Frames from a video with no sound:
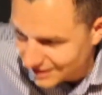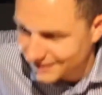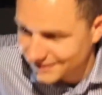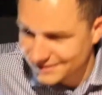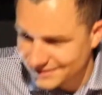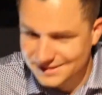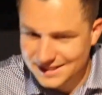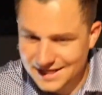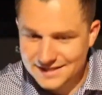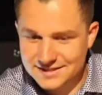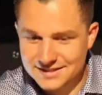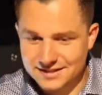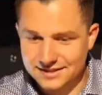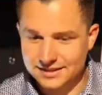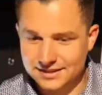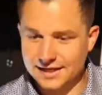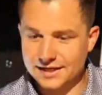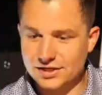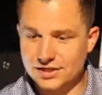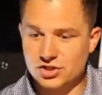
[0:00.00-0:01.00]

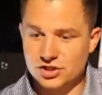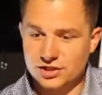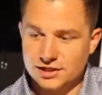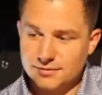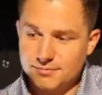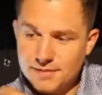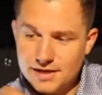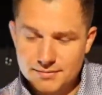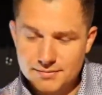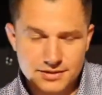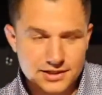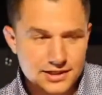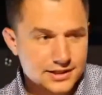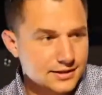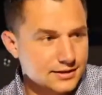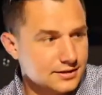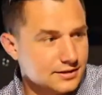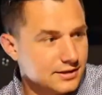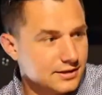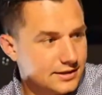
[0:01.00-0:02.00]
designation. It may be
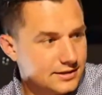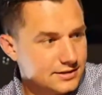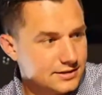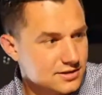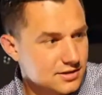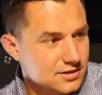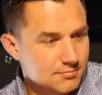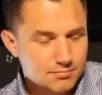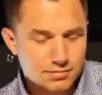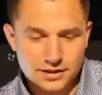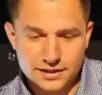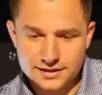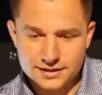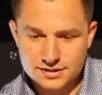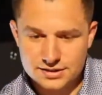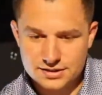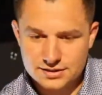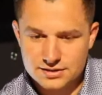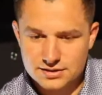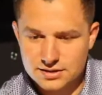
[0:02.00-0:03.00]
in some
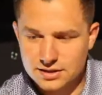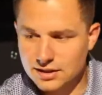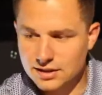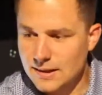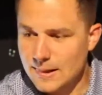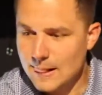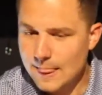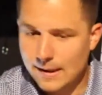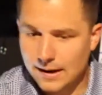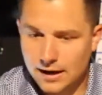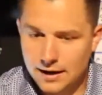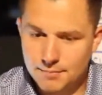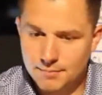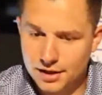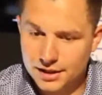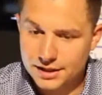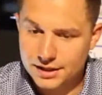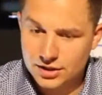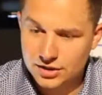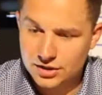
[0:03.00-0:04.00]
places, but
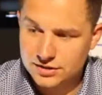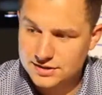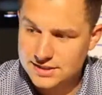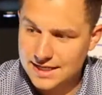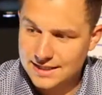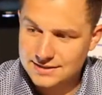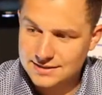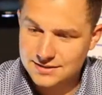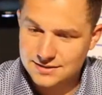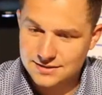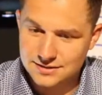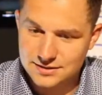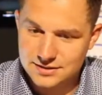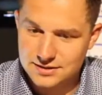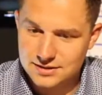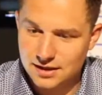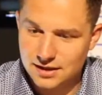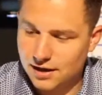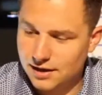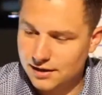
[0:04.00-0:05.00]
here in Texas, it's
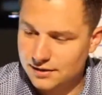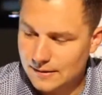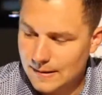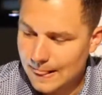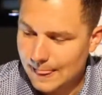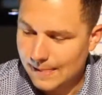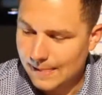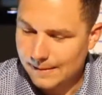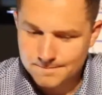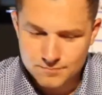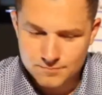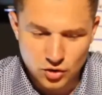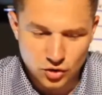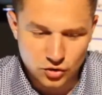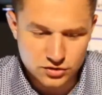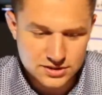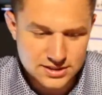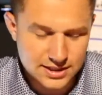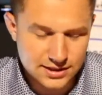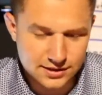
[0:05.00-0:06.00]
not.
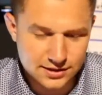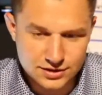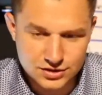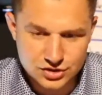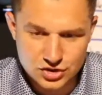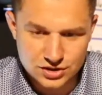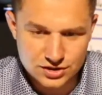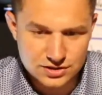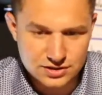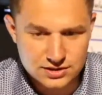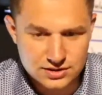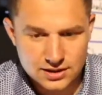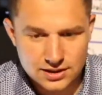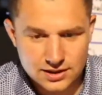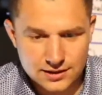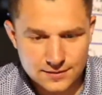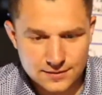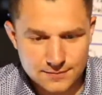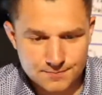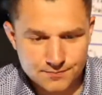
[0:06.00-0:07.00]
Wholesaling is just
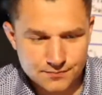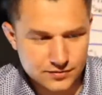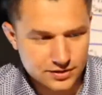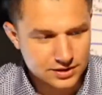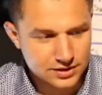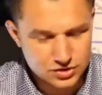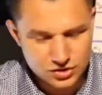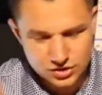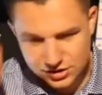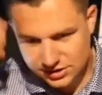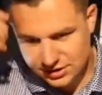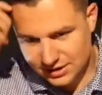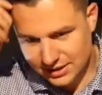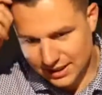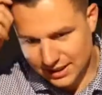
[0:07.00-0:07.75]
the